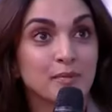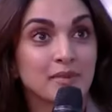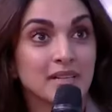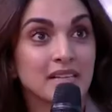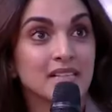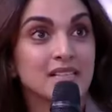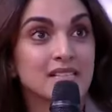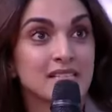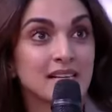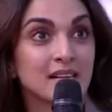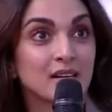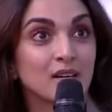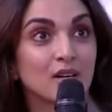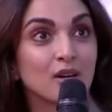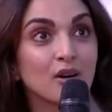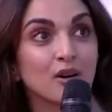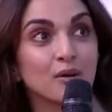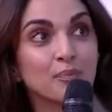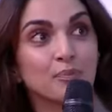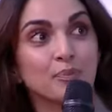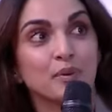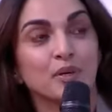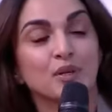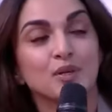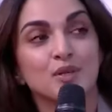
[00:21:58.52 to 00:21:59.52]
me, that's saying a
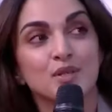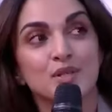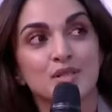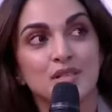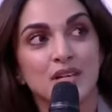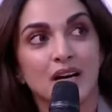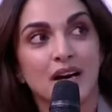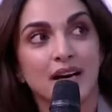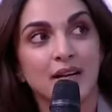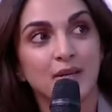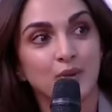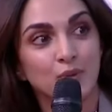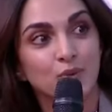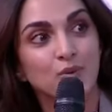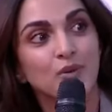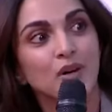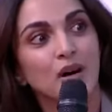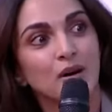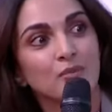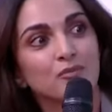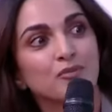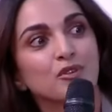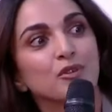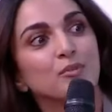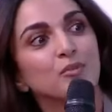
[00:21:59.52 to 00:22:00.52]
lot because I do
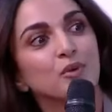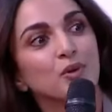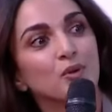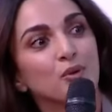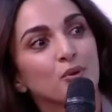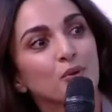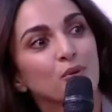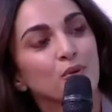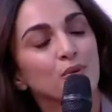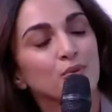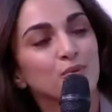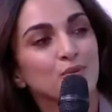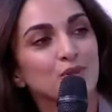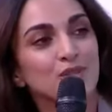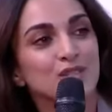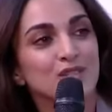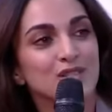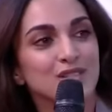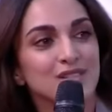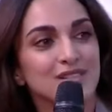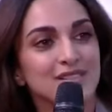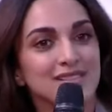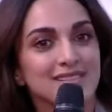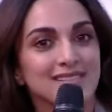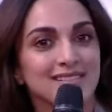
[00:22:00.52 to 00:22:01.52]
come from a home which
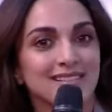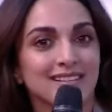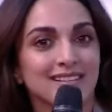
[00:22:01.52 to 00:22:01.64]
is,